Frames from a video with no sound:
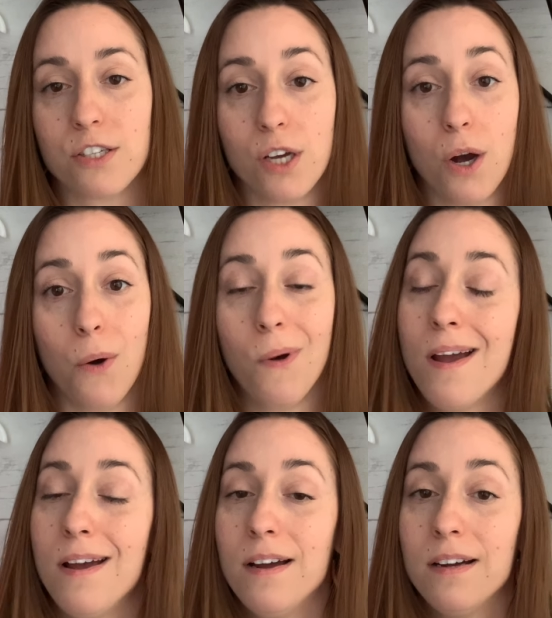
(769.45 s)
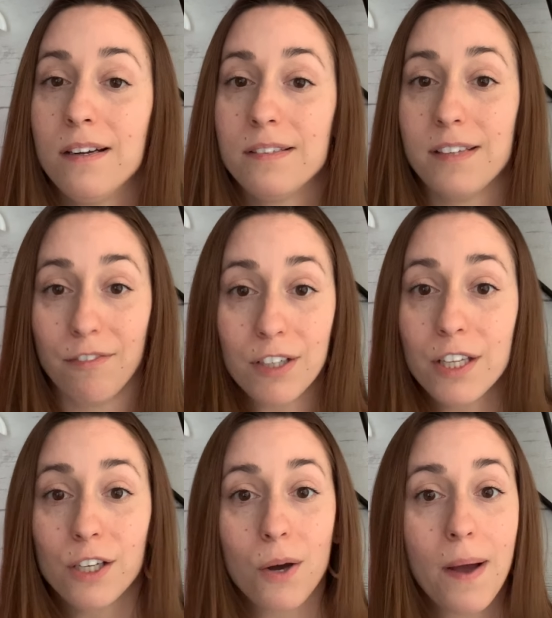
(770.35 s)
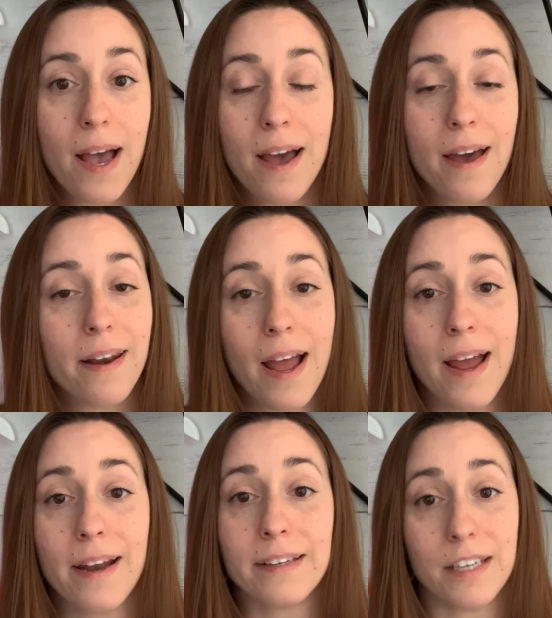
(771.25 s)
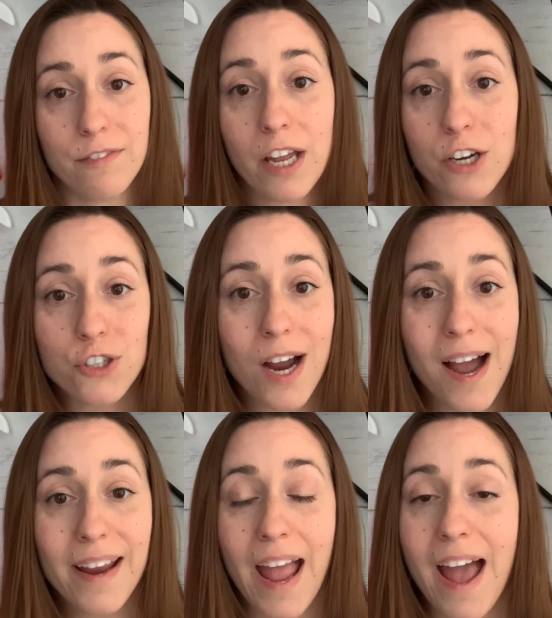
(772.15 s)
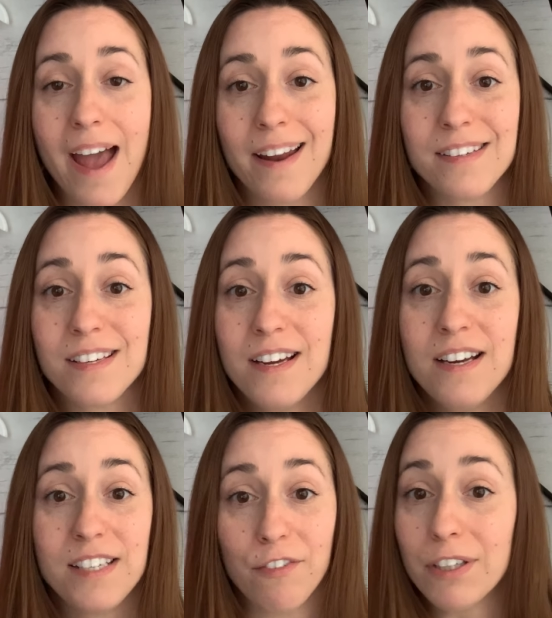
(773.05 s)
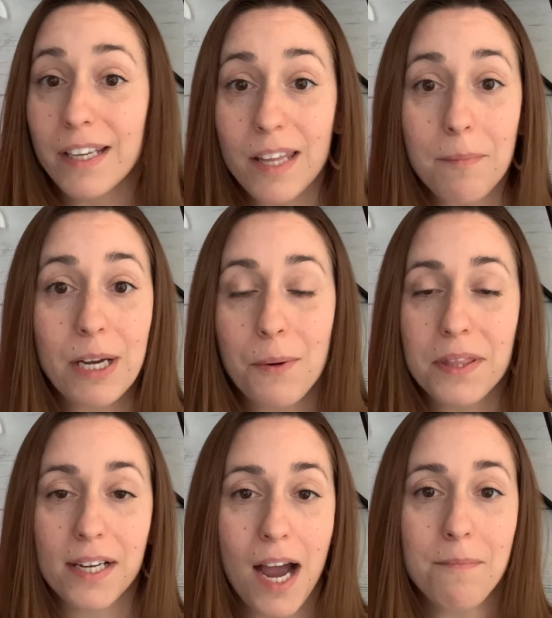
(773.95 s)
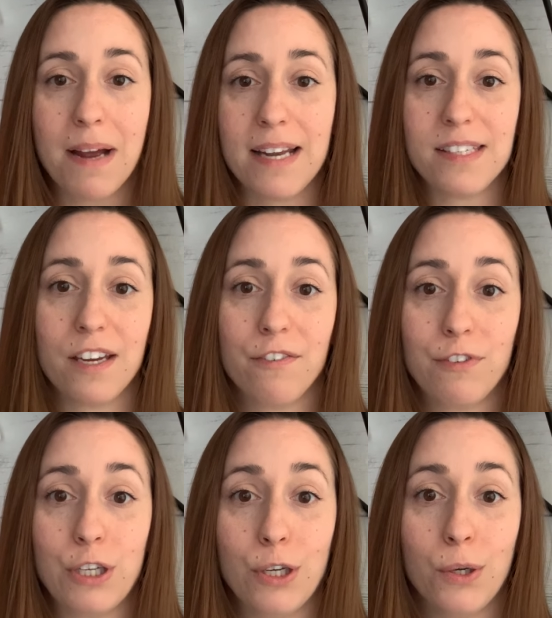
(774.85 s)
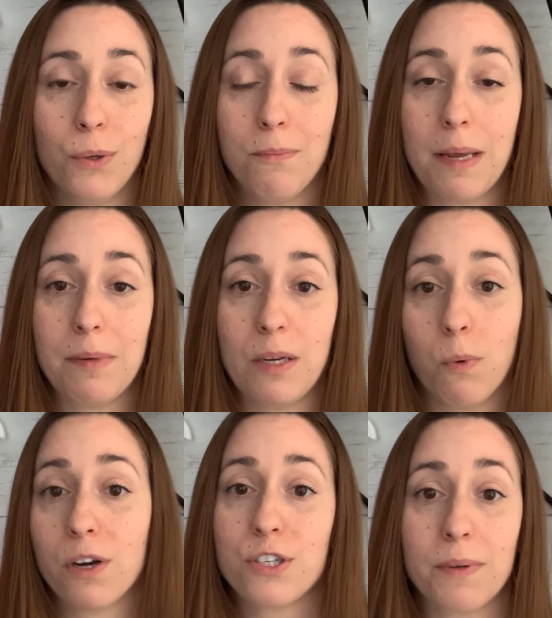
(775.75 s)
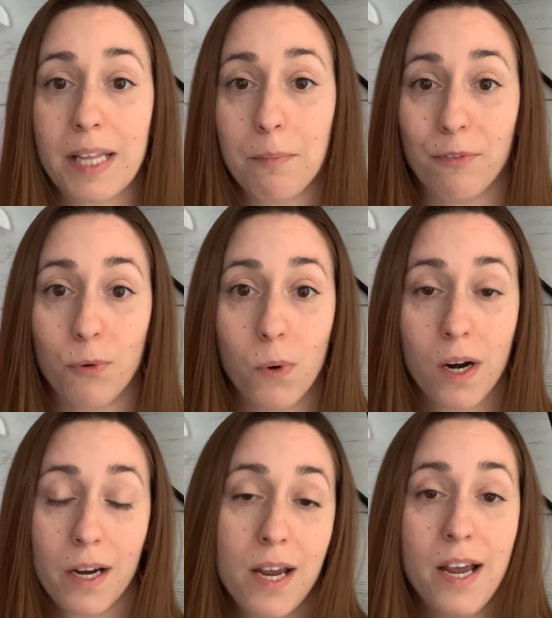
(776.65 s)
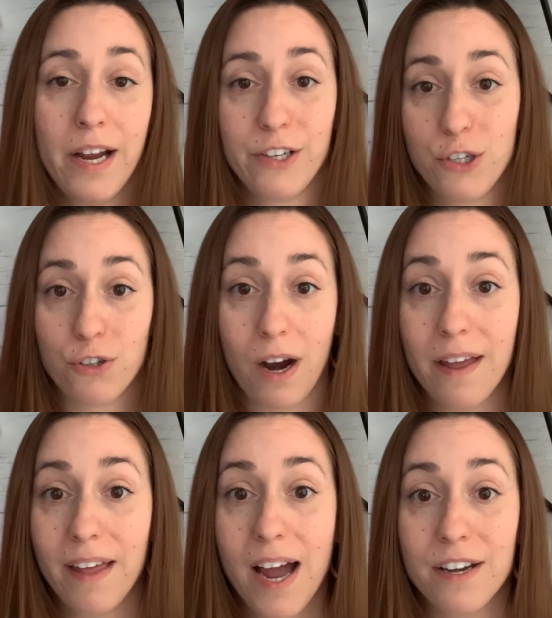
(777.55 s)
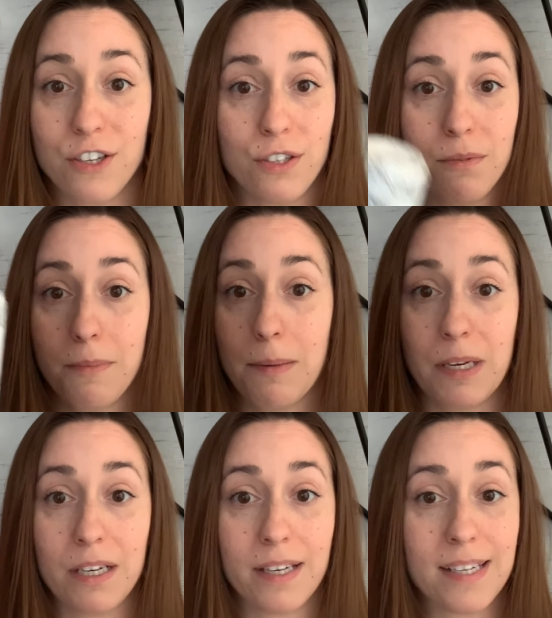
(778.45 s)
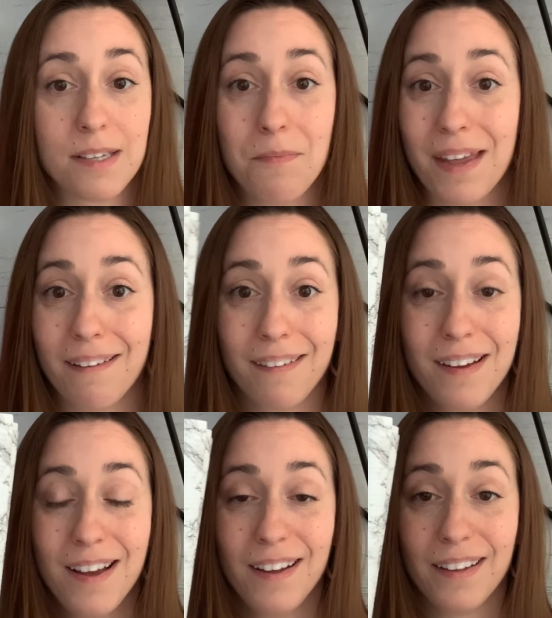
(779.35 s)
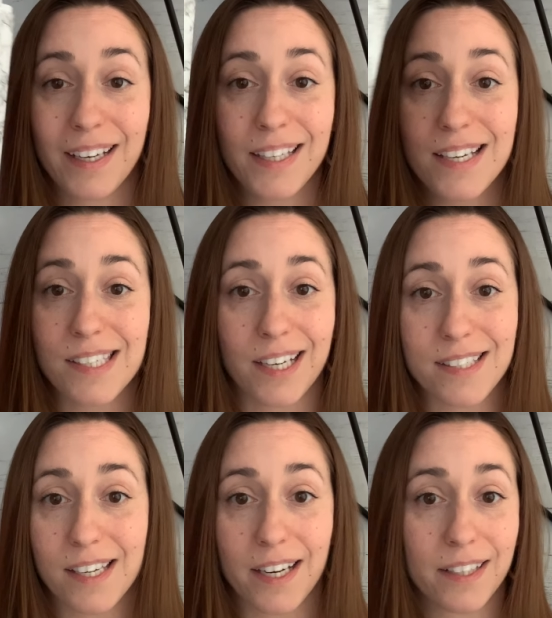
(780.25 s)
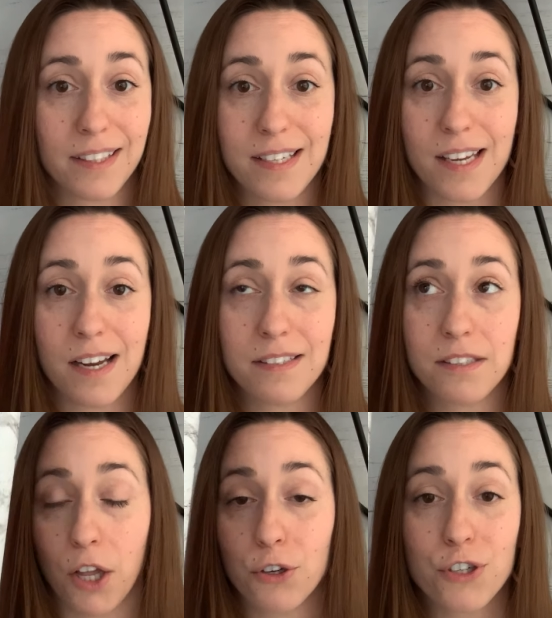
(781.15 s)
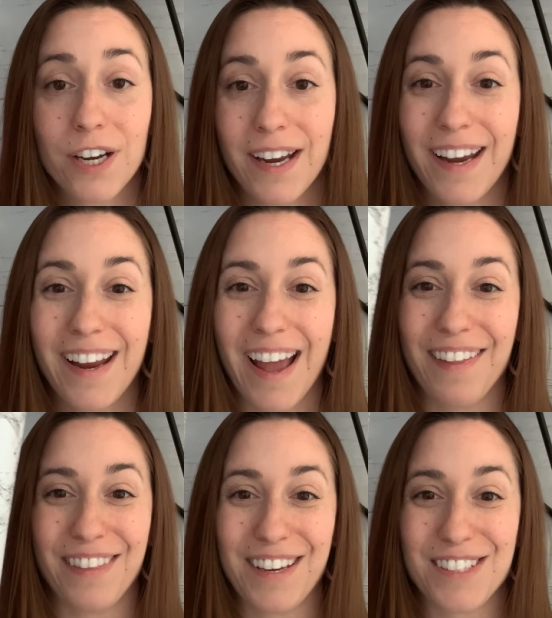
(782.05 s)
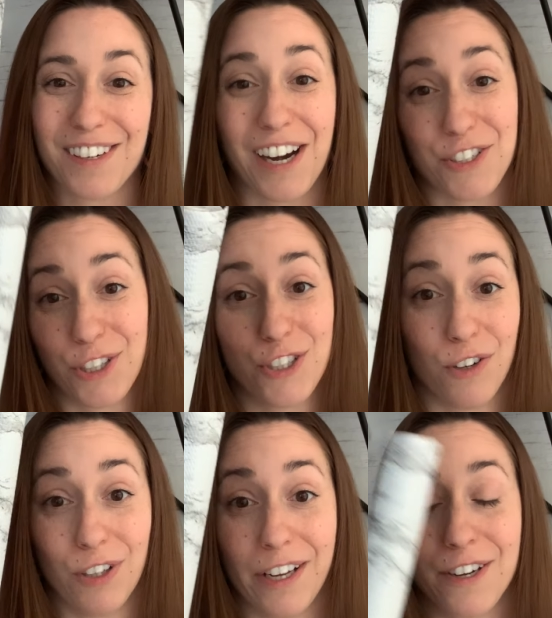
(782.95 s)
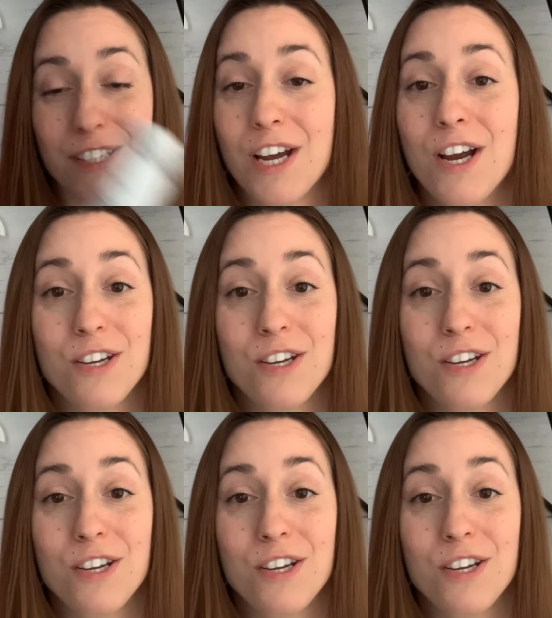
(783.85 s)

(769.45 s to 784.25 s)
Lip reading: So definitely go ahead and give that a try, and definitely let me know in the comments if you maybe weren't doing that before and you try that and you maybe get something like these. Like I said, I got these at Dollar Tree and these are actually shelf liners.